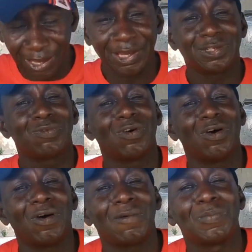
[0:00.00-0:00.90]
is
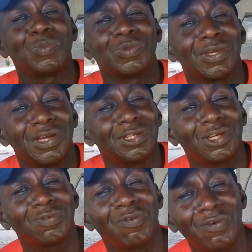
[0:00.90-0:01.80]

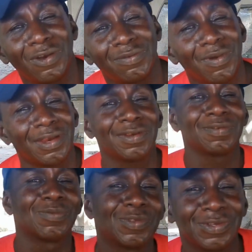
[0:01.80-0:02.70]
just for fun, man.
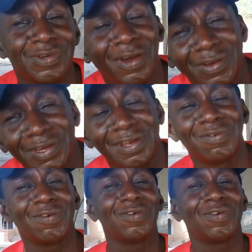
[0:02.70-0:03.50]
You cannot kill for